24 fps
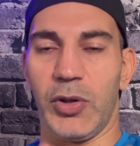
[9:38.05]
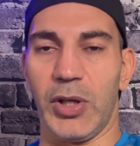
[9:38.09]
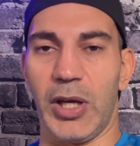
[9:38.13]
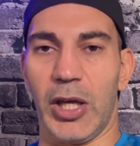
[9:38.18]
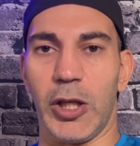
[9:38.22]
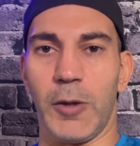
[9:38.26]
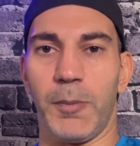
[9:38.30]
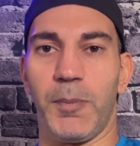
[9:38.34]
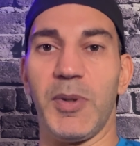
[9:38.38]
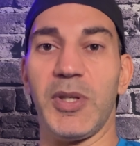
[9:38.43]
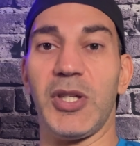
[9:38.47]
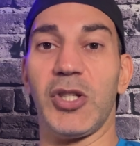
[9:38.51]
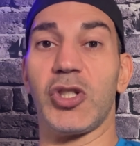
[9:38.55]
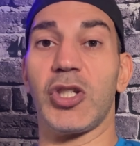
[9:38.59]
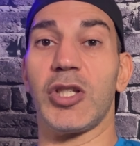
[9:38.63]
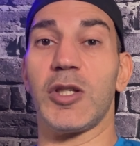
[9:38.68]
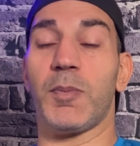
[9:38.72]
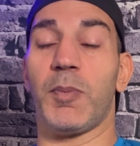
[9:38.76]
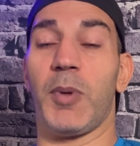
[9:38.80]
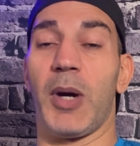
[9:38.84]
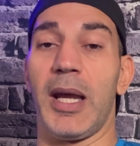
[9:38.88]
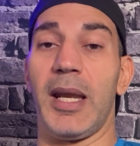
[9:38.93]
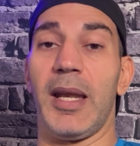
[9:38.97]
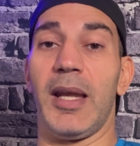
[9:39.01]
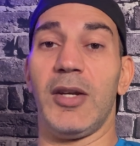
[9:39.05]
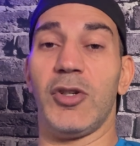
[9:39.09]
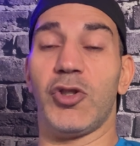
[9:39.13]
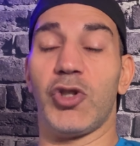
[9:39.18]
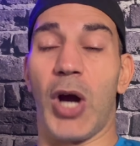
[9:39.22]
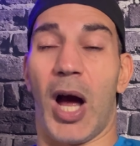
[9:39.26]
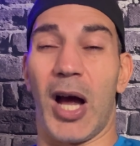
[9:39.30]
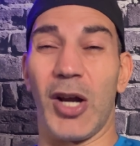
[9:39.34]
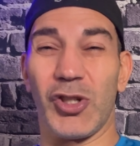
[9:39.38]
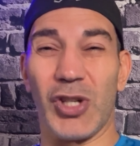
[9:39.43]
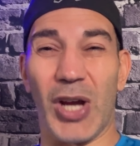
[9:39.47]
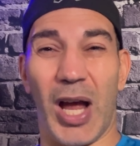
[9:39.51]
the other positions, but
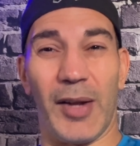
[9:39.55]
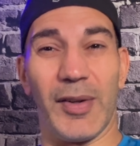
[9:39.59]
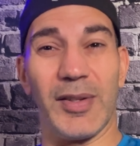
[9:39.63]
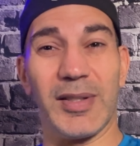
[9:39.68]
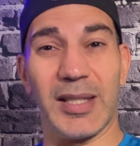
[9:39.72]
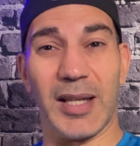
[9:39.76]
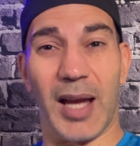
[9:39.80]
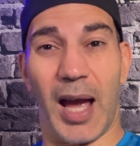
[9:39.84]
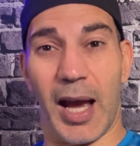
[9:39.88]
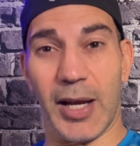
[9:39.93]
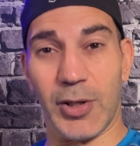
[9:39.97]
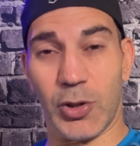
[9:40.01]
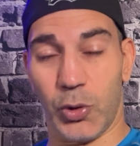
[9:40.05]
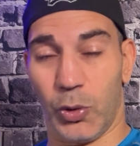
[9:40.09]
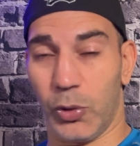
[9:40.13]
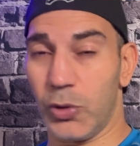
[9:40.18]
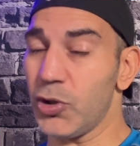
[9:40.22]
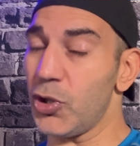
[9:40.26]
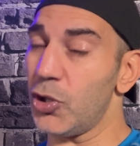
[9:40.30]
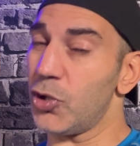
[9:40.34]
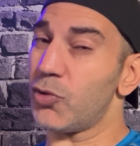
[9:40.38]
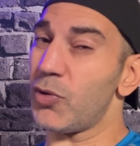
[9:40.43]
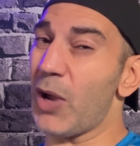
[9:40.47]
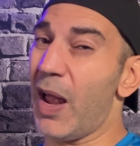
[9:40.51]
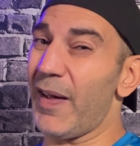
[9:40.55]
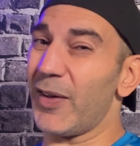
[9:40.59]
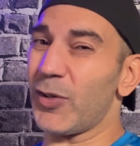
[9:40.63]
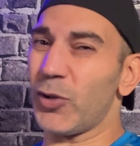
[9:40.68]
Josh Allen's the guy I told you to draft.